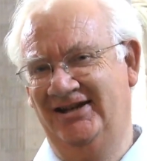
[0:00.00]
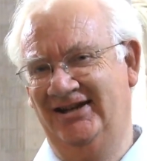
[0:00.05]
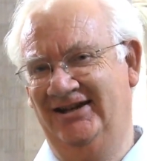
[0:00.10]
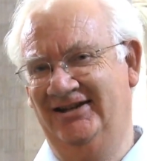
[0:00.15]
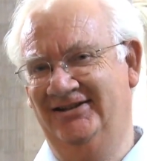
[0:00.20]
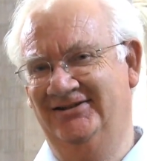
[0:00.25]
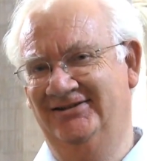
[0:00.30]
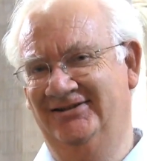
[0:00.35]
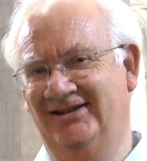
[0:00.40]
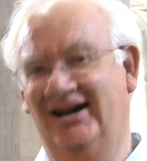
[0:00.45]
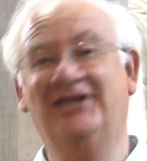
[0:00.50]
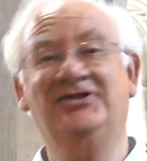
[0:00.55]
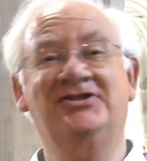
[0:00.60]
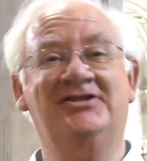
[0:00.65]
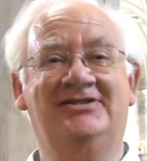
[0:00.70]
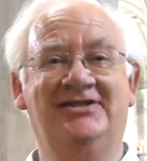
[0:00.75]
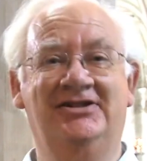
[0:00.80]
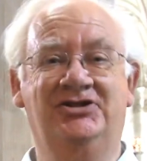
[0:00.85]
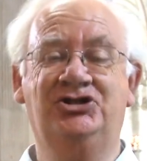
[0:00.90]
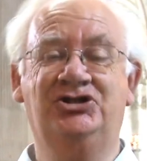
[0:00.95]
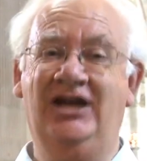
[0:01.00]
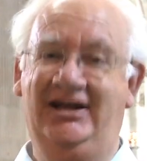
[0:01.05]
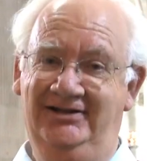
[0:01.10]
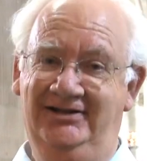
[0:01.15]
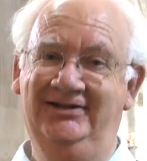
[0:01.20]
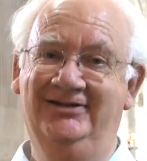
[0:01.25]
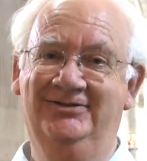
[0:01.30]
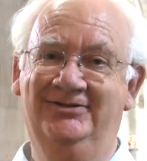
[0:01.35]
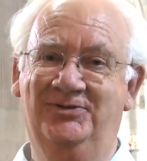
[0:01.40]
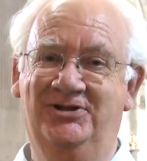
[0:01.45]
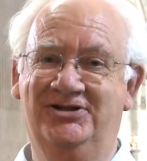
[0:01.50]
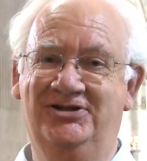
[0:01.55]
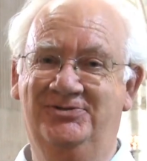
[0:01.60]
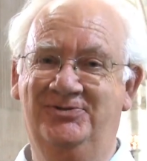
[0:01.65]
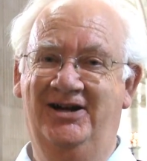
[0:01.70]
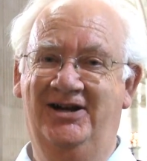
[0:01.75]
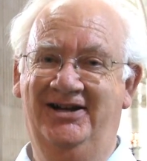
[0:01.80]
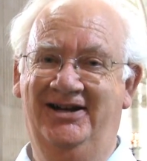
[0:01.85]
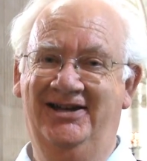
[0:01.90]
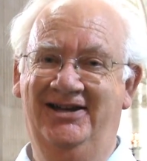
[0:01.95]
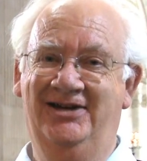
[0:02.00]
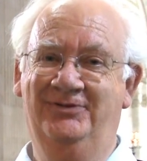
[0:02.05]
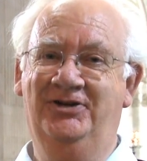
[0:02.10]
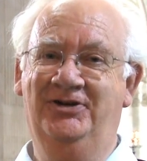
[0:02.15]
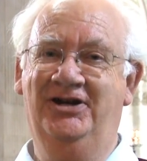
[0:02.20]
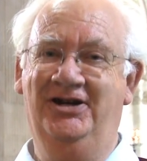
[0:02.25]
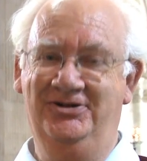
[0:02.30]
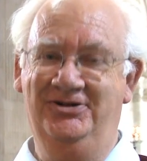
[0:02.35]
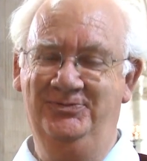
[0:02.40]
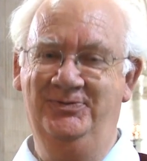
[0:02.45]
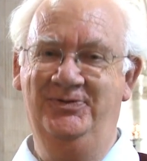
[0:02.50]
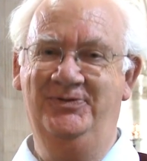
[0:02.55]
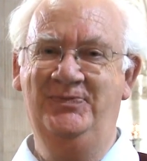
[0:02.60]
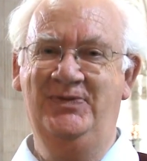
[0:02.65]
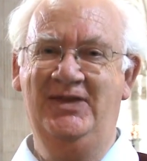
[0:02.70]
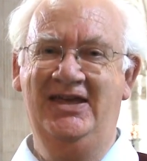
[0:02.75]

in Unst in Shetland, which where I have a home.